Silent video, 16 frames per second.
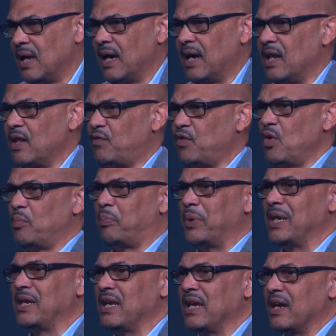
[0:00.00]
And if you've
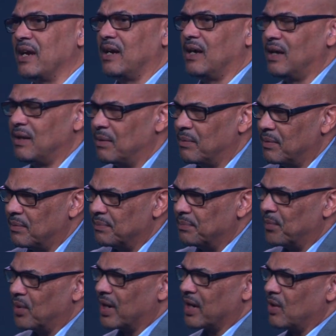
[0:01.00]
been here
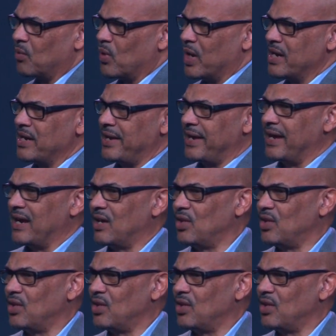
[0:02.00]
more than 1 year,